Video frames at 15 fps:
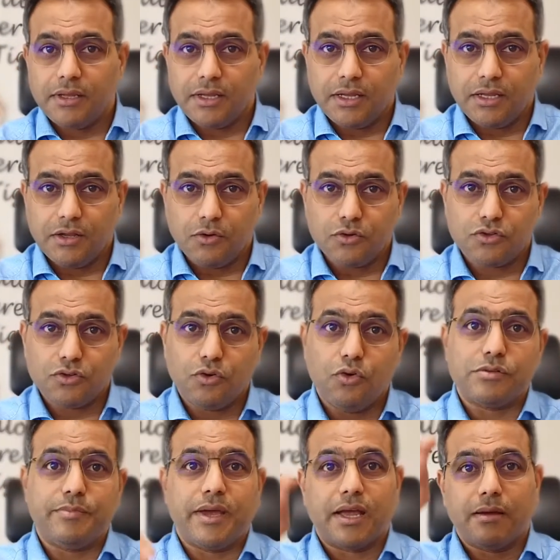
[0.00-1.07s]
it also goes
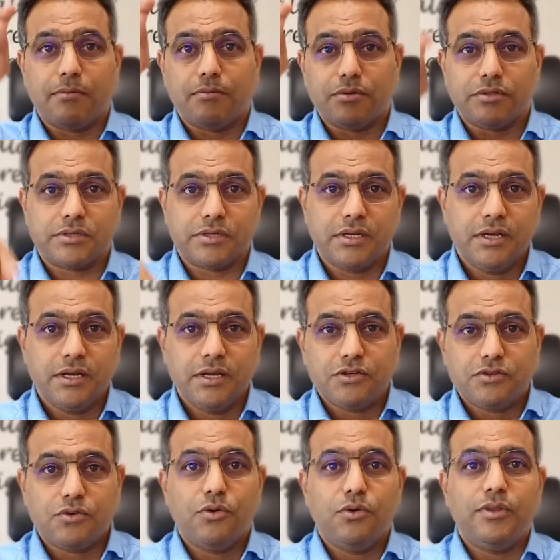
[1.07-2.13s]
back upwards.
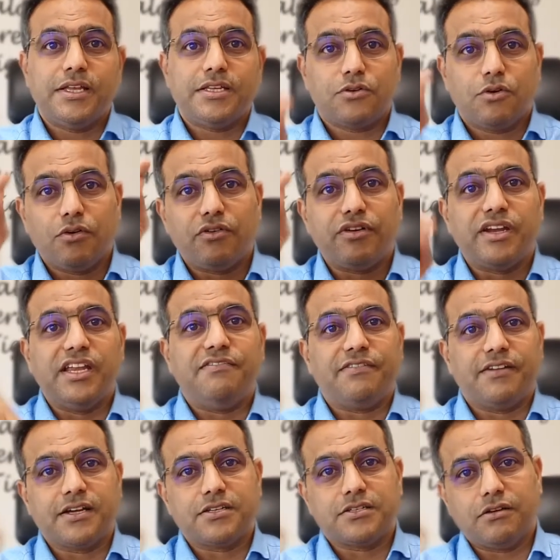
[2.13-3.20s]
So that's called
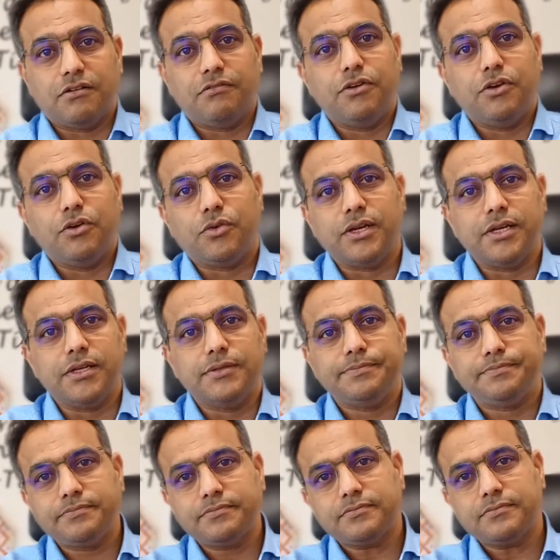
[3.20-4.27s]
reflux of urine.
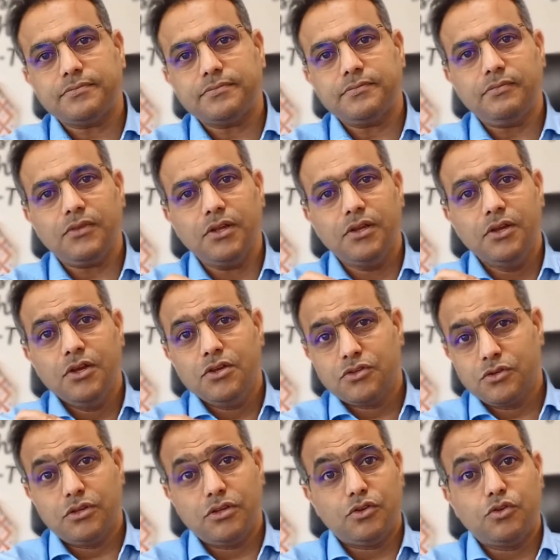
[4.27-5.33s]

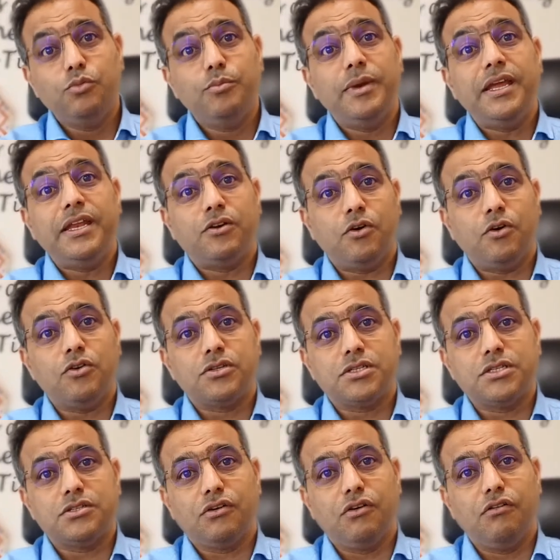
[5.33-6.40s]
So the two main
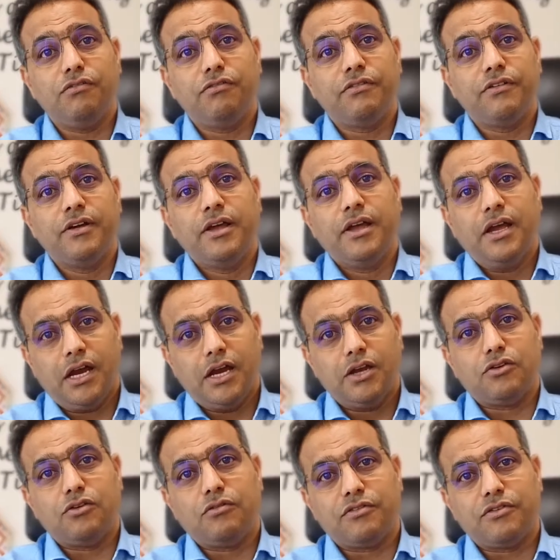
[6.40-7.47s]
causes of
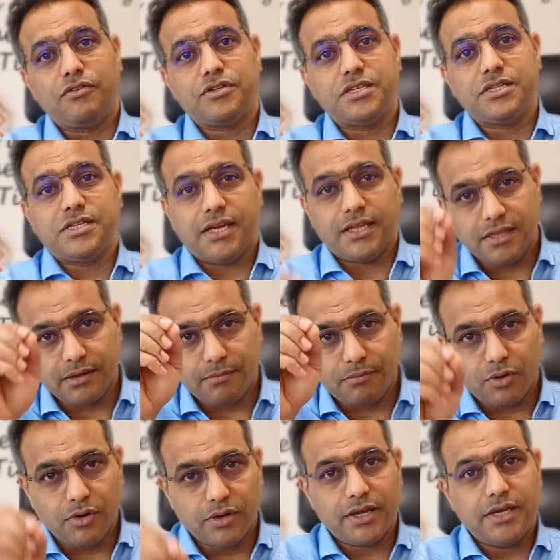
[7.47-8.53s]
hydronephrosis, either
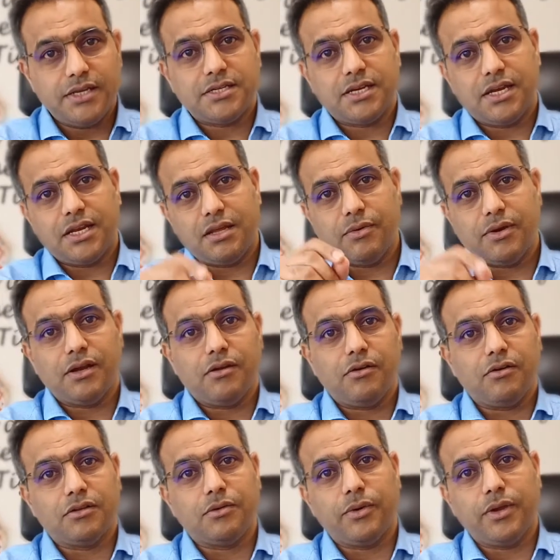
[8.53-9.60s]
blockage anywhere
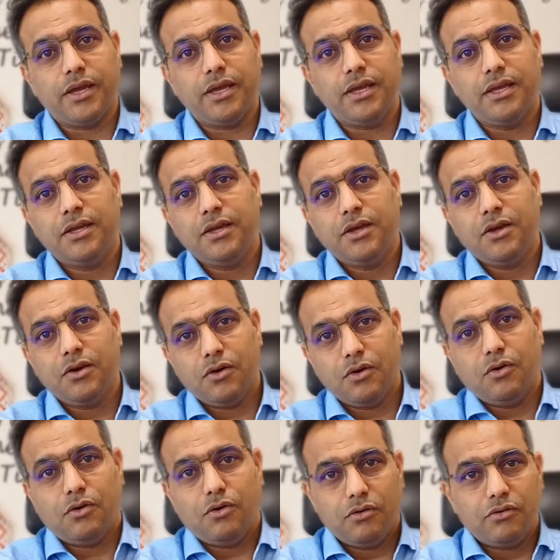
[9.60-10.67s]
along the way
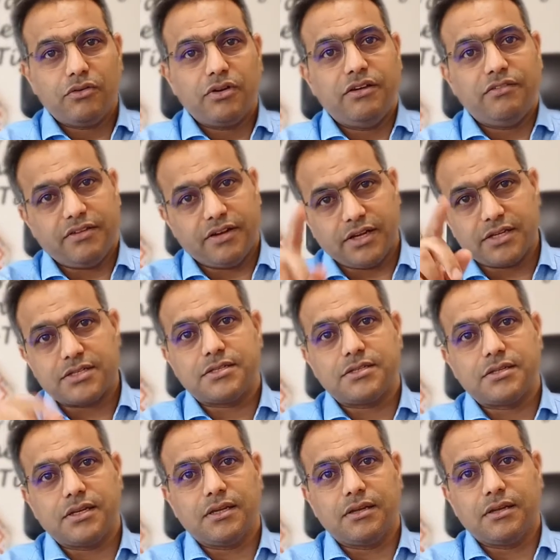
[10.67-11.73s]
or reflux
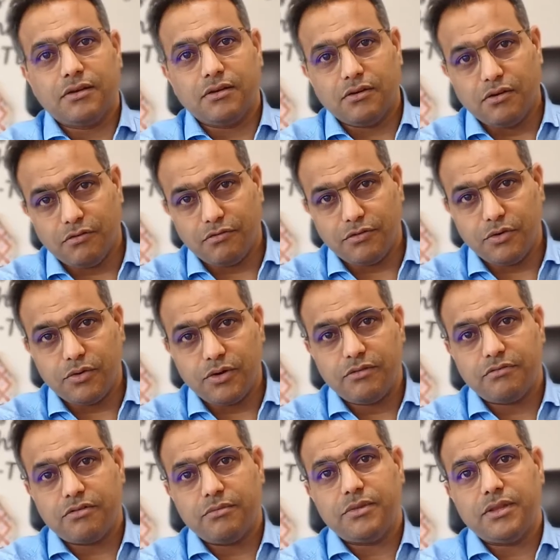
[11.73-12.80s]
of urine
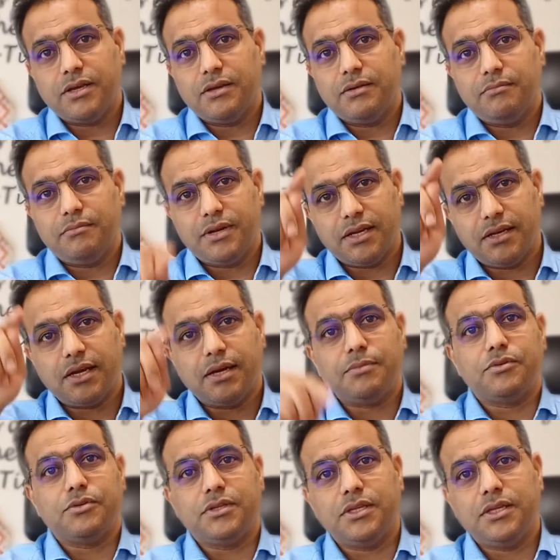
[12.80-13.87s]
from the bladder up
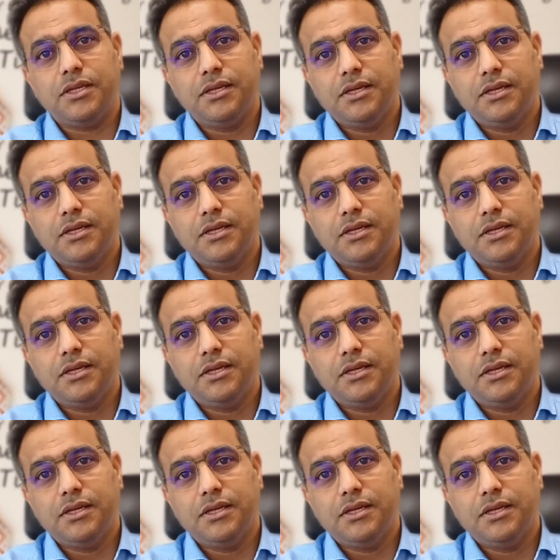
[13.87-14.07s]
to the